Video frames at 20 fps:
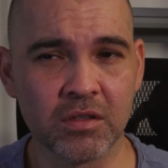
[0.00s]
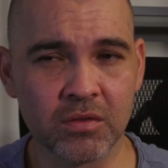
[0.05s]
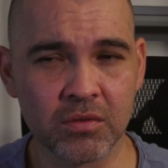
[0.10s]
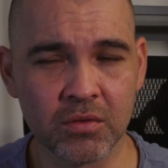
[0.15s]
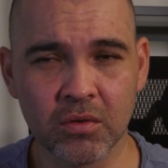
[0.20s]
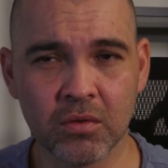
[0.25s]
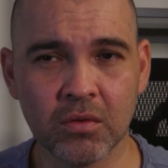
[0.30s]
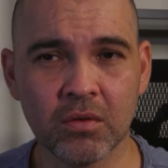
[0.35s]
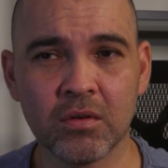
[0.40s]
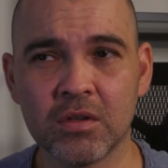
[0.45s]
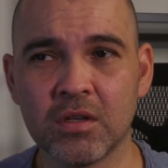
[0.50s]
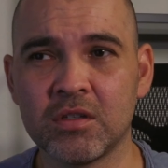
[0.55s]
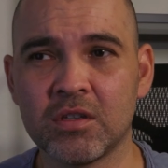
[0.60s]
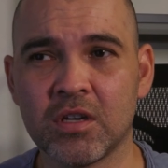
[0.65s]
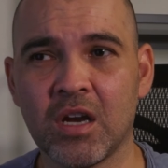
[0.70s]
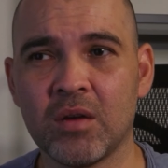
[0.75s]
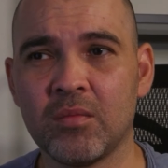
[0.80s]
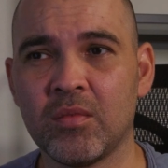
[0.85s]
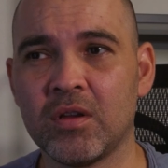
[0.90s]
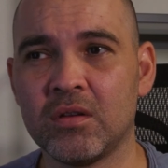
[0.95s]
It's all the
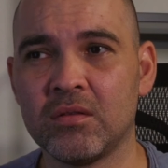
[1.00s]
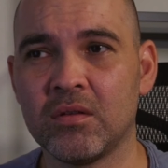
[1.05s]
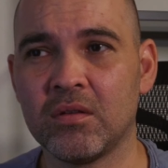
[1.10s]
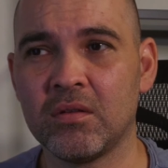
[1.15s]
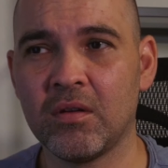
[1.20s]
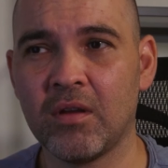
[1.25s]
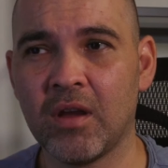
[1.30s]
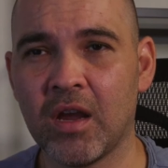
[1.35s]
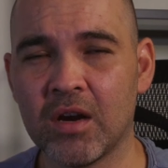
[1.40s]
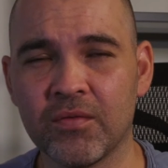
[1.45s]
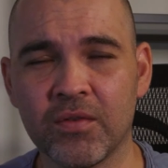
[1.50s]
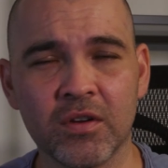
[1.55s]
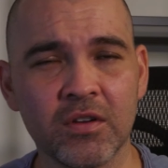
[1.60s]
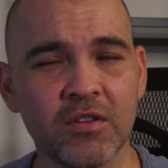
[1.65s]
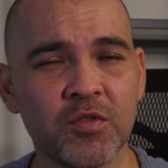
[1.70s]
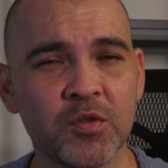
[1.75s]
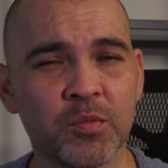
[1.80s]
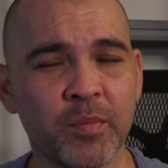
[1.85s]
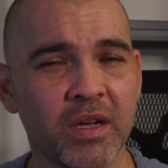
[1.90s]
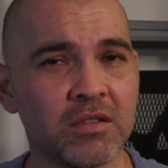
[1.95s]
time and effort
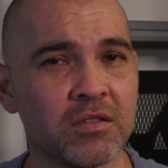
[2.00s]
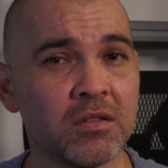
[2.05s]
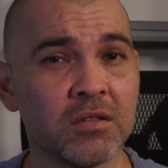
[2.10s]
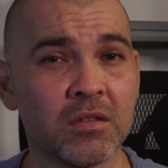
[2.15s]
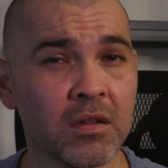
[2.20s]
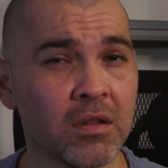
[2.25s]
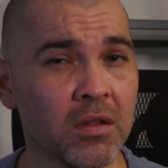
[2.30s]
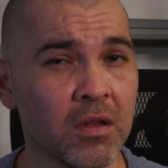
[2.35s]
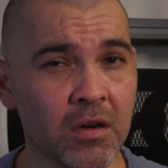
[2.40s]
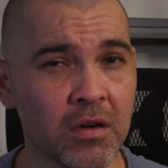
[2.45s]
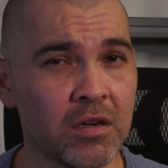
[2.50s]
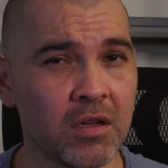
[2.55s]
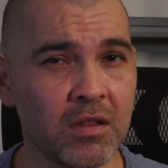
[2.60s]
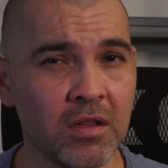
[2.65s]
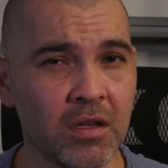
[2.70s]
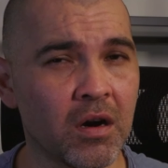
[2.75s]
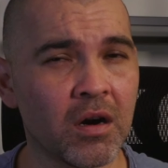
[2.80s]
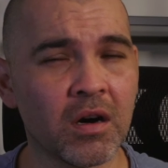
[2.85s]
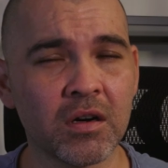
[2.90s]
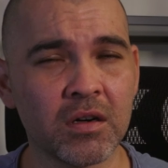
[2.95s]
you've spent into learning
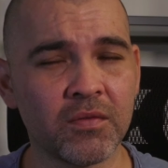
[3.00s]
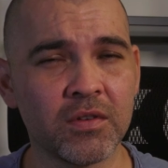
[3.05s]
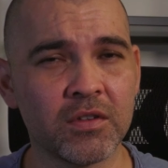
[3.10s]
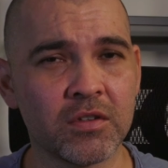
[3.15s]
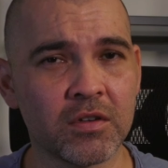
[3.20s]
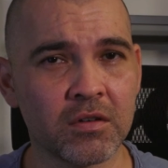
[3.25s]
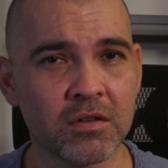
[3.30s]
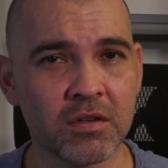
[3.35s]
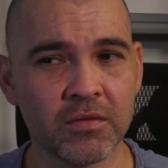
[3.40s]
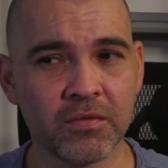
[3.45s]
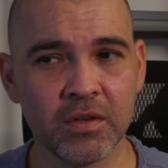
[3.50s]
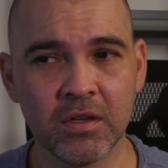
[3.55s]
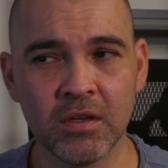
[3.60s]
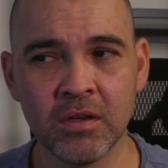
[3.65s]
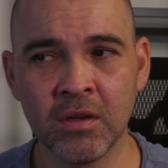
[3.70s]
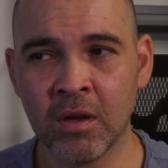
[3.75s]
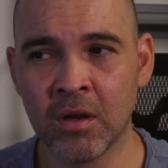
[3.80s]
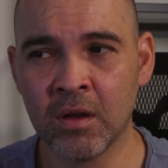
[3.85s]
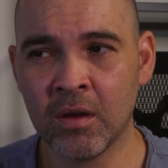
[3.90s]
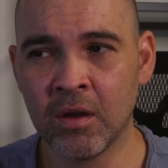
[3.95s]
the art of
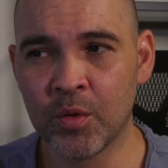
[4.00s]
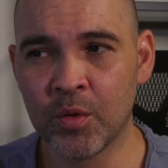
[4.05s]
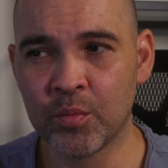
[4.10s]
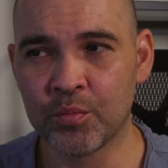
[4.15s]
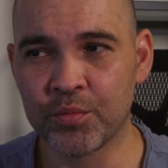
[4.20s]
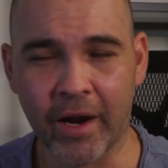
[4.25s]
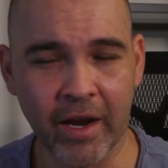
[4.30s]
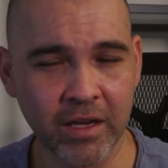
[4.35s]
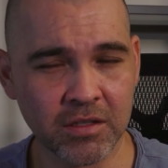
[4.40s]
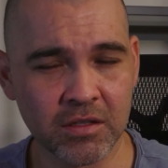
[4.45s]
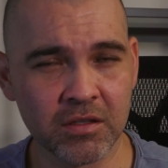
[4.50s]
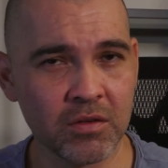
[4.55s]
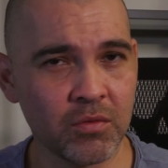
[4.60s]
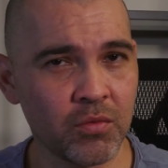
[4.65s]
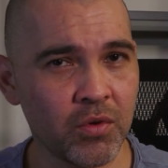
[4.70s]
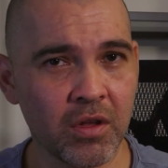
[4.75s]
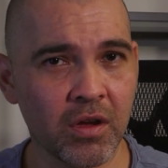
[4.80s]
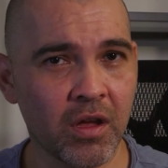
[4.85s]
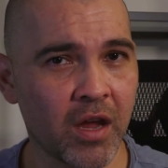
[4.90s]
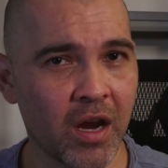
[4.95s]
photography, practicing
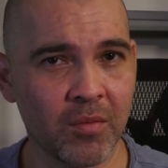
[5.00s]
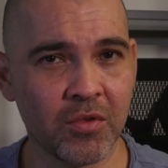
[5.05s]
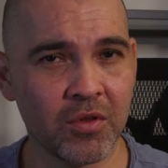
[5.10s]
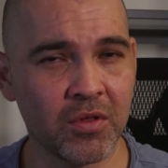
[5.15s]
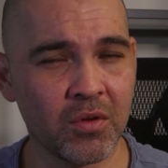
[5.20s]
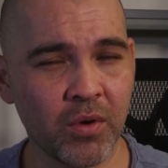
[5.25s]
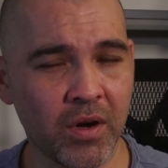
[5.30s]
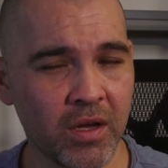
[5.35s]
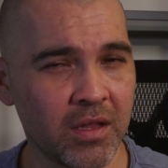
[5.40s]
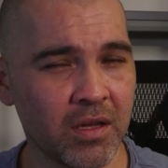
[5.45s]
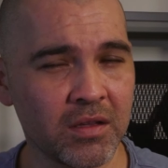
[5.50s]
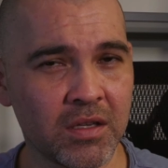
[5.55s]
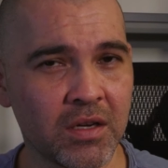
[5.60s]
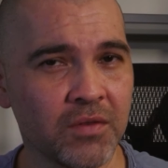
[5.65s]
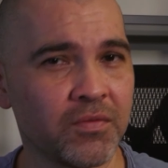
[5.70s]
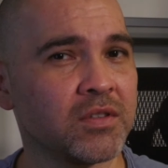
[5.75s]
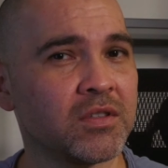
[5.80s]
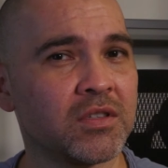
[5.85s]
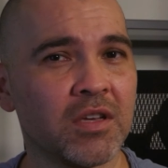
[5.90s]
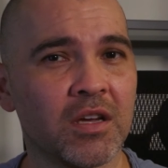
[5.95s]
with your camera the way that
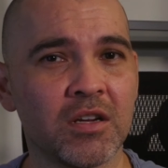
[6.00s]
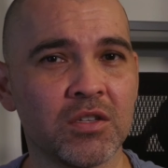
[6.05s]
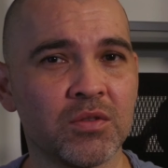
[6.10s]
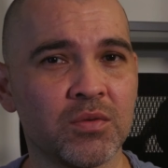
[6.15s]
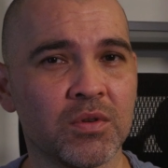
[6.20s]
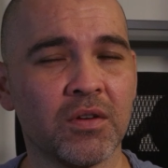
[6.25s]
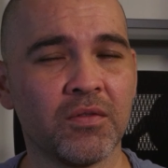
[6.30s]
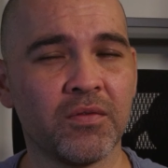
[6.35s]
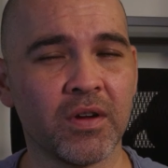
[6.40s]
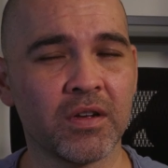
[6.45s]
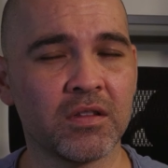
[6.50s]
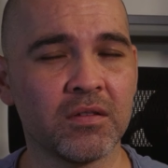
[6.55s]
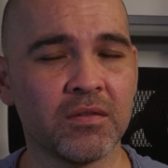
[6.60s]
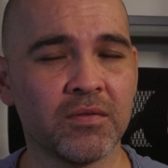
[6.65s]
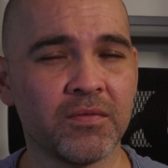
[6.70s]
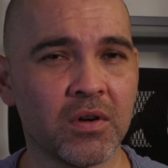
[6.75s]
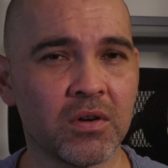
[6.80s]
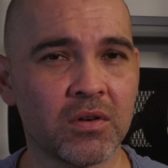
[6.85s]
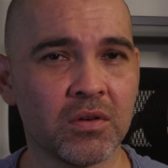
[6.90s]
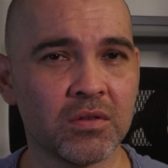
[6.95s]
different settings will affect the
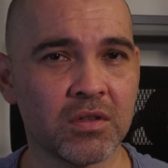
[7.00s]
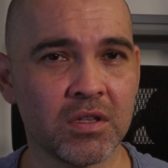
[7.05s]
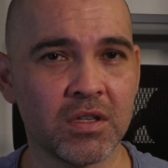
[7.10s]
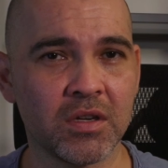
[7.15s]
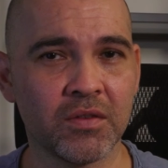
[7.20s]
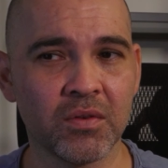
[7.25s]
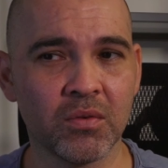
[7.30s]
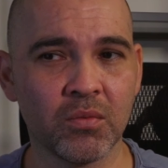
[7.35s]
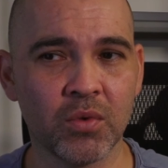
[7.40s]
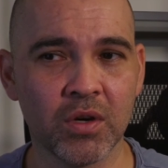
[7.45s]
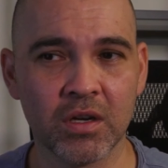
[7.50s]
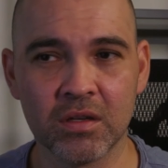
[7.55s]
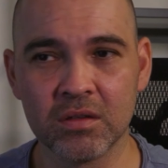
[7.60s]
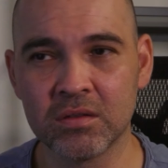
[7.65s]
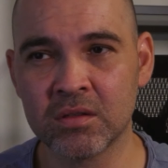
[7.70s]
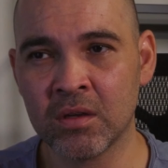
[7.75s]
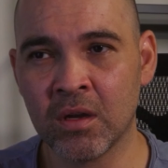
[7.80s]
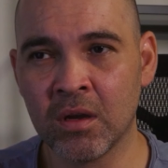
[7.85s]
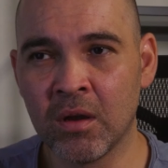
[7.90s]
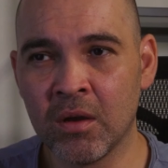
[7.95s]
photos in different
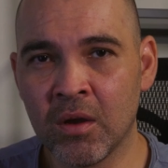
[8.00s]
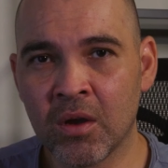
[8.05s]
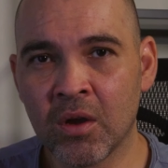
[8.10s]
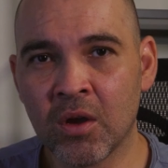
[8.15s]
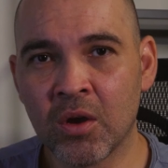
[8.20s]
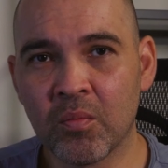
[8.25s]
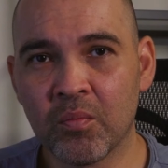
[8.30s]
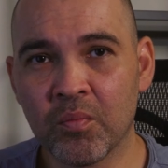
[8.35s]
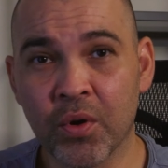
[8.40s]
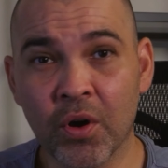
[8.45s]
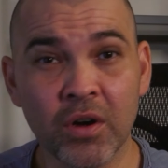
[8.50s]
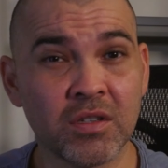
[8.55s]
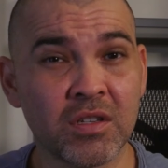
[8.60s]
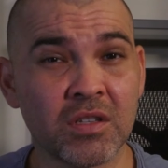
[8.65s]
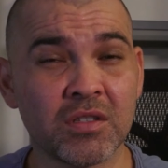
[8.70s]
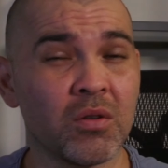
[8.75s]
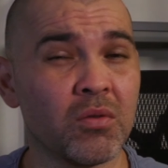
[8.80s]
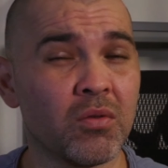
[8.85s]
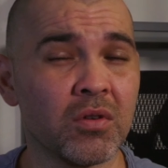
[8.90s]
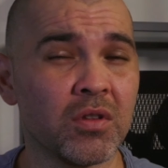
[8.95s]
ways,
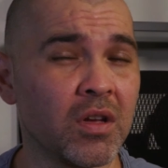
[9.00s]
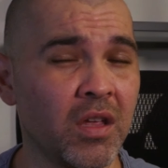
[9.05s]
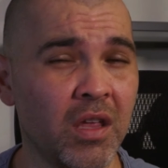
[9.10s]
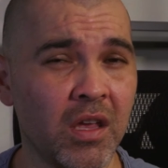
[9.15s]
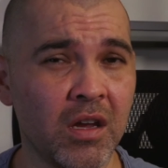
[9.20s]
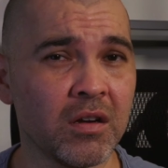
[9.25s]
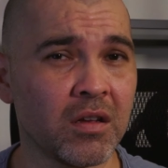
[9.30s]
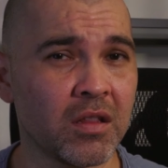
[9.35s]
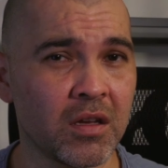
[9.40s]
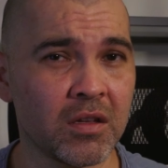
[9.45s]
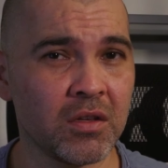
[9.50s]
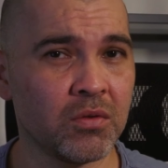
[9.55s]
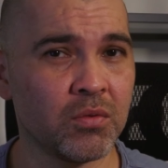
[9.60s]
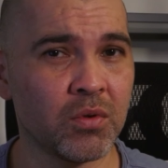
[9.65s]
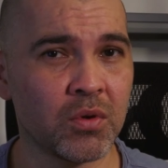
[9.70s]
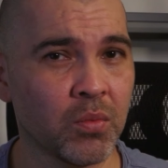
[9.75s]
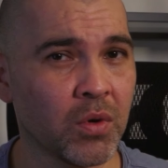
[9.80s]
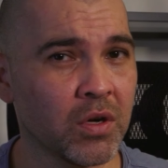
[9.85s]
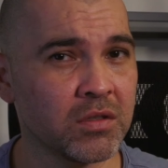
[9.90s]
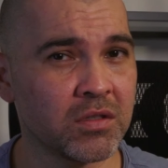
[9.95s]
purchasing all the gear that you
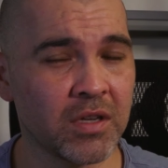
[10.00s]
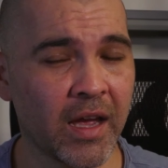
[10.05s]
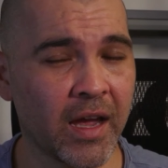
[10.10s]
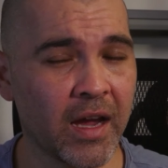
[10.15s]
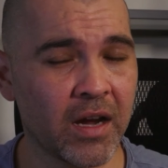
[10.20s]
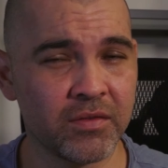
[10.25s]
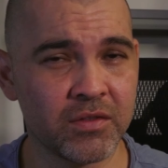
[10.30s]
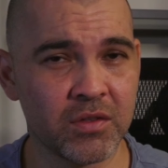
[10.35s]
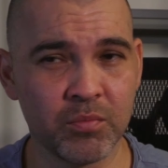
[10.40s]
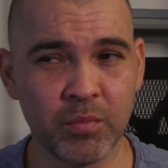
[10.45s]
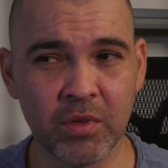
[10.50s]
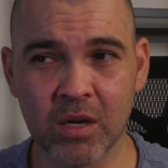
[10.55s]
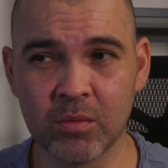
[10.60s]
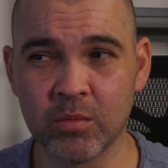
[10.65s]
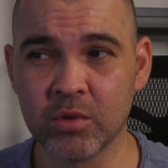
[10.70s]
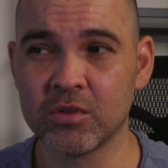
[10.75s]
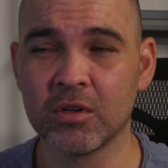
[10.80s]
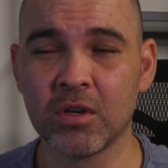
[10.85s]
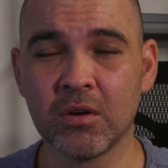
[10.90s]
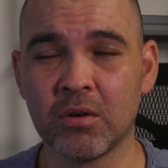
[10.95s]
would want to have to be
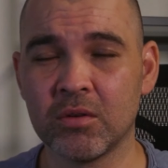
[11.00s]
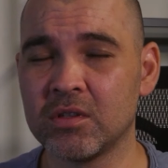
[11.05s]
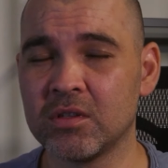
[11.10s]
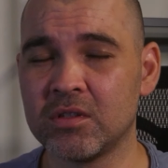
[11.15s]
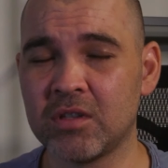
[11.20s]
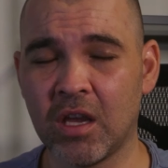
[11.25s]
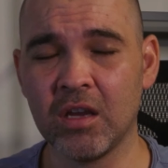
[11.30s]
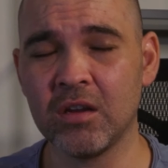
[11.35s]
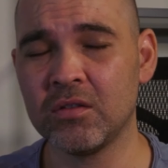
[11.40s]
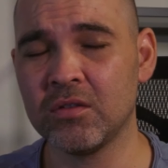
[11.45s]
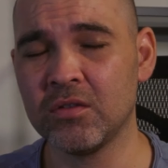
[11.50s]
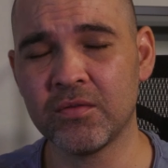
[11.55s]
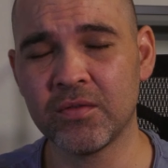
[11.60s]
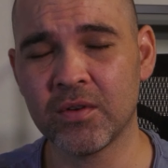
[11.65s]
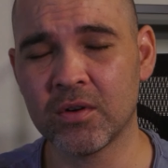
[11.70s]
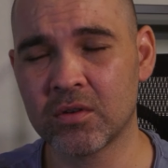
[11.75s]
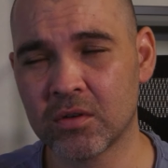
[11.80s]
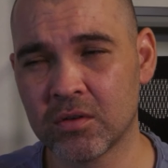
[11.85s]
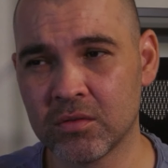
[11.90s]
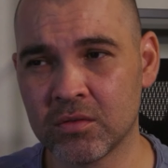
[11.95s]
able to go out to take new
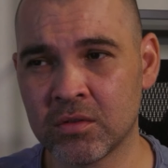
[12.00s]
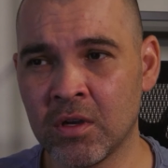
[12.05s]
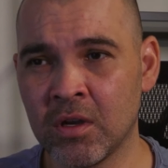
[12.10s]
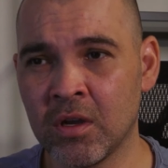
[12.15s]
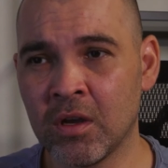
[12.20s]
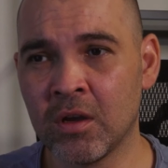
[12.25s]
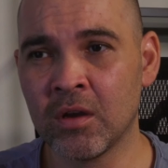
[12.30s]
photos.